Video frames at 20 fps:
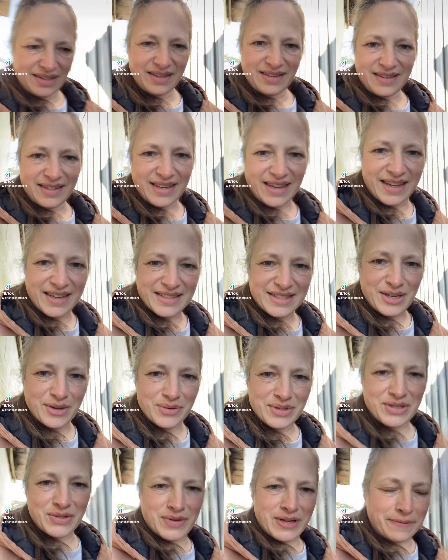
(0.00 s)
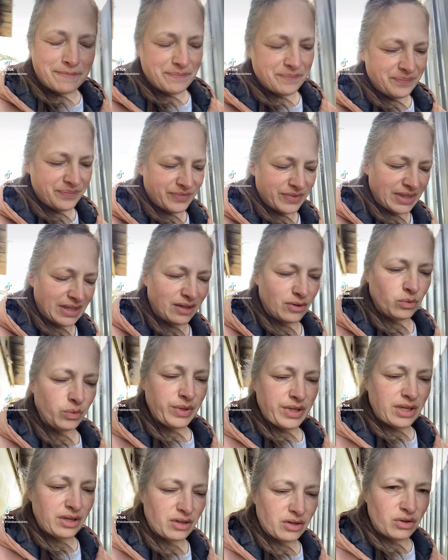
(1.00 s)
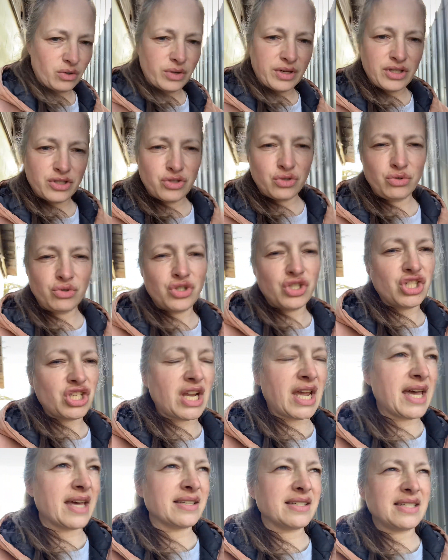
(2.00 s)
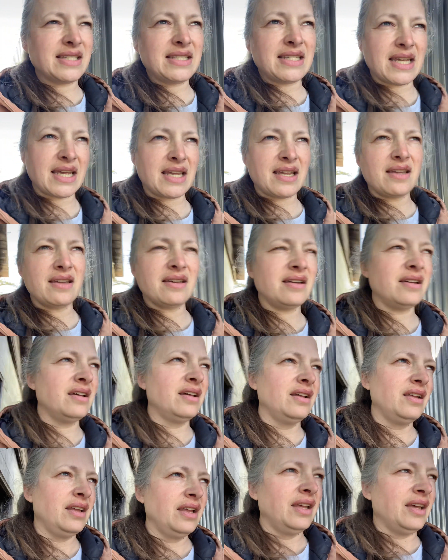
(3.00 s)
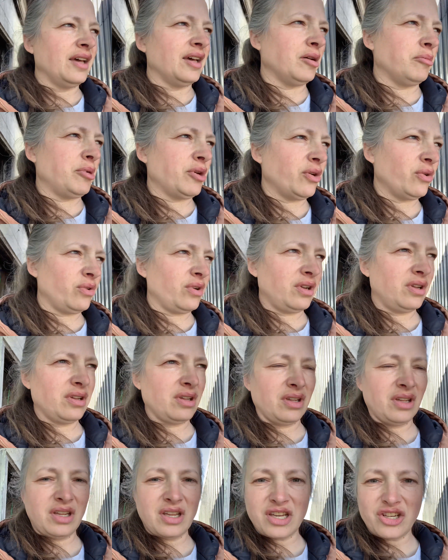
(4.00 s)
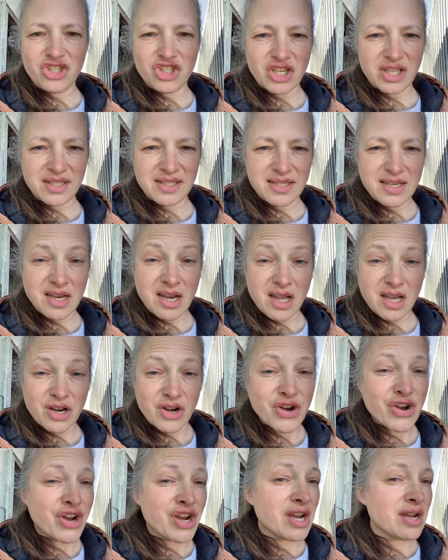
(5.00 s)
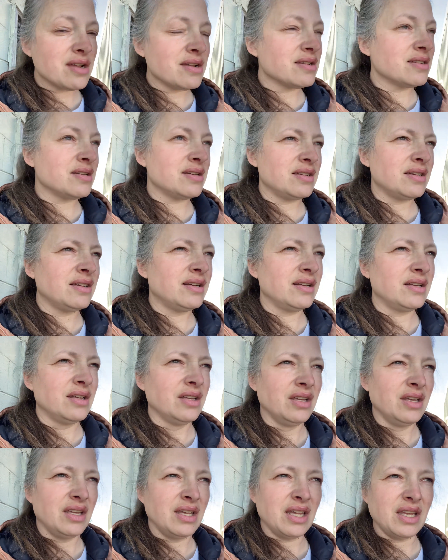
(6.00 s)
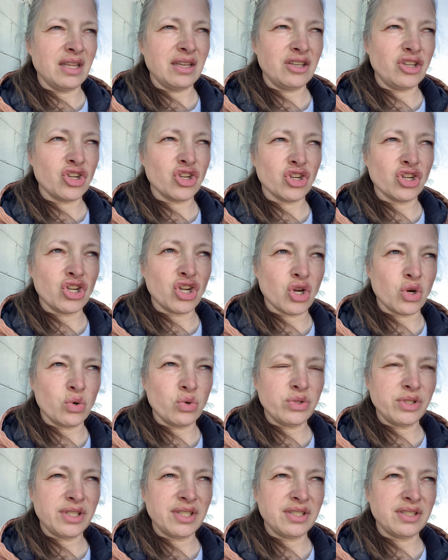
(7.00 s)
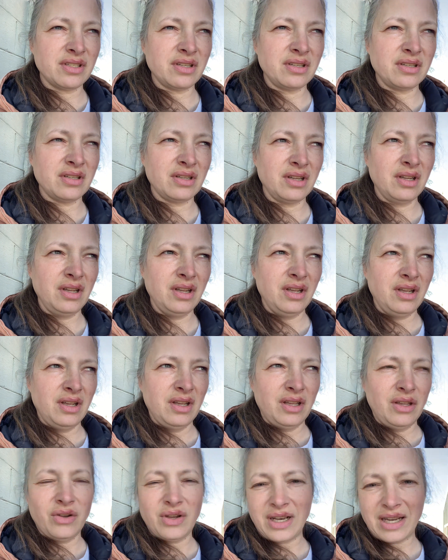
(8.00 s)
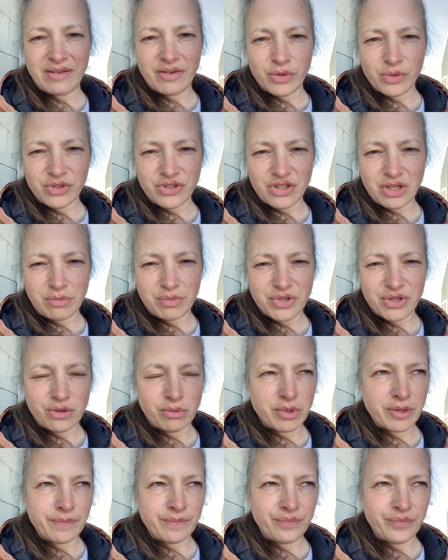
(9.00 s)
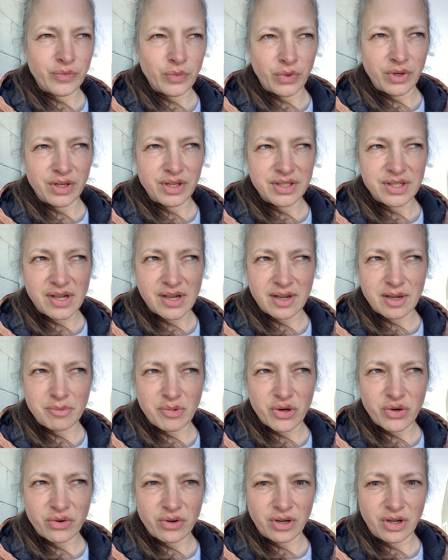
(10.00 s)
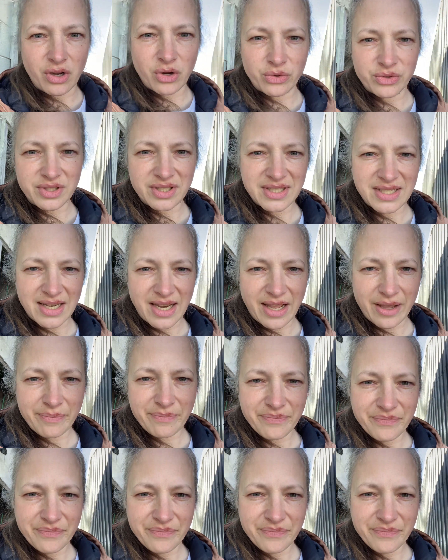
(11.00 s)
Hey guys, how we doing? We are going to chat today about congested udder in your goats. You can have it with sheep too, but we're going to talk about goats today.